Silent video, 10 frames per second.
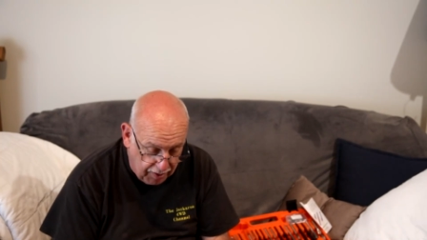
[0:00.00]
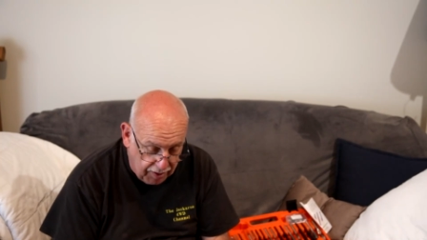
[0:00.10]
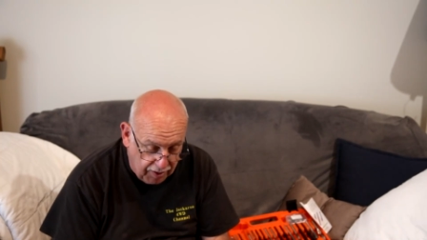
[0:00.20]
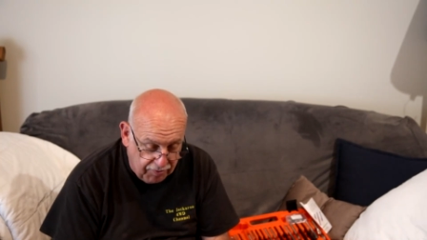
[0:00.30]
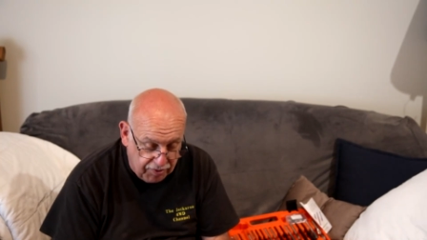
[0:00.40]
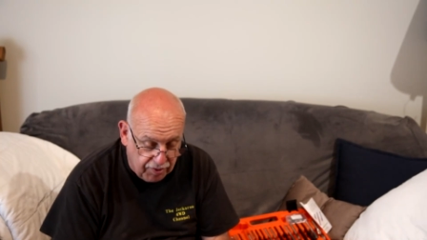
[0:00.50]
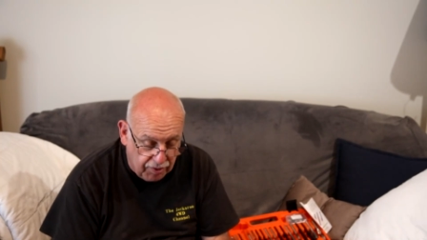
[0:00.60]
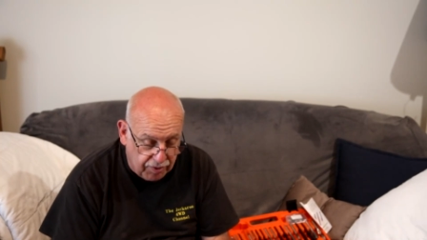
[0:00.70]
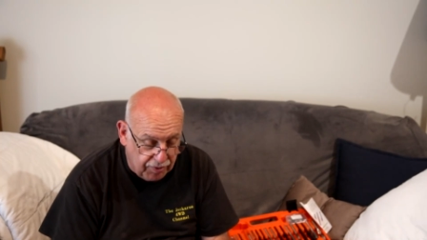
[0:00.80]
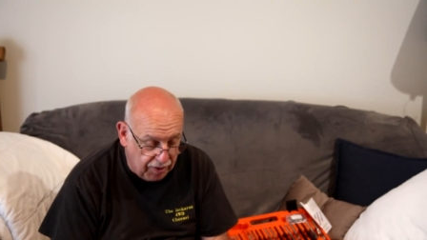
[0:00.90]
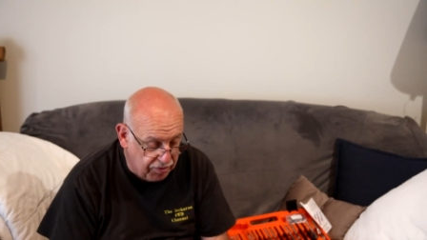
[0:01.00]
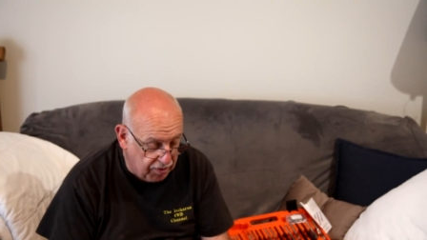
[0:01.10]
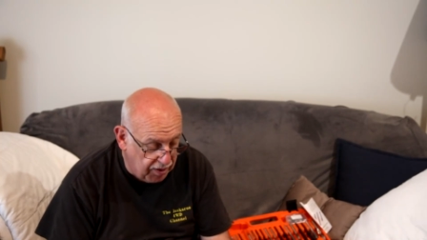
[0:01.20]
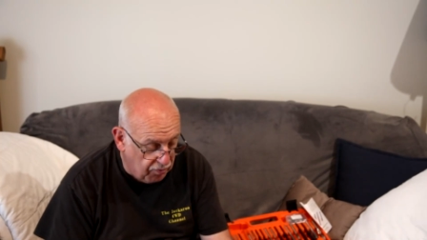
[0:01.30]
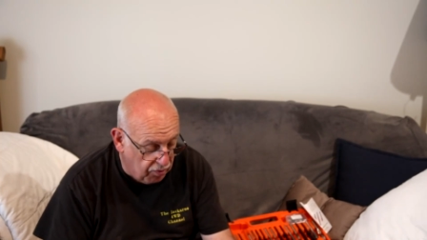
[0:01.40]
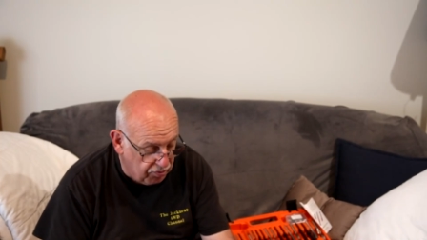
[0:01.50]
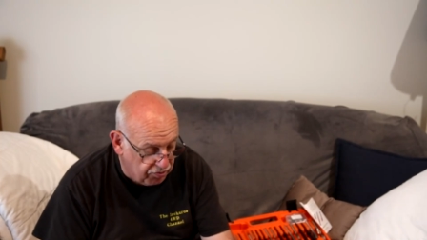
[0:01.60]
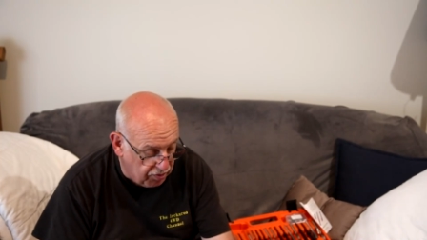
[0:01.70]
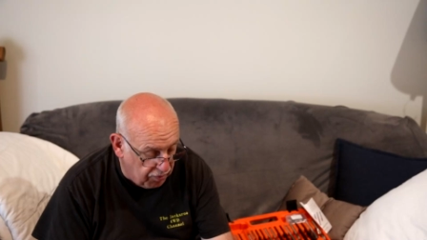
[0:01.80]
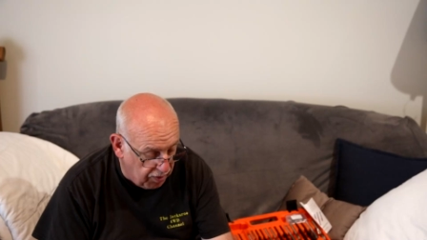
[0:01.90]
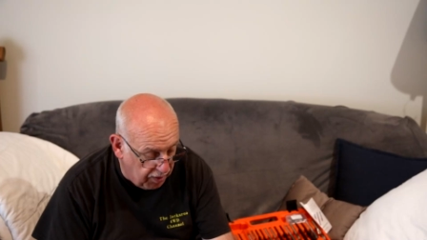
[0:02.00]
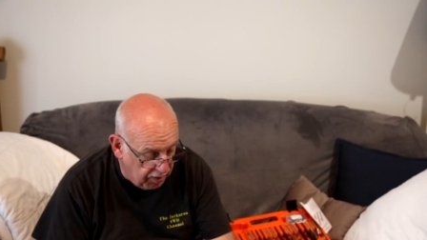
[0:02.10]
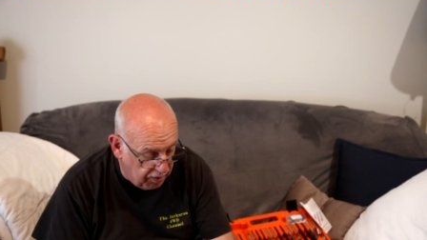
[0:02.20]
If it's not the correct thread, it won't screw on it.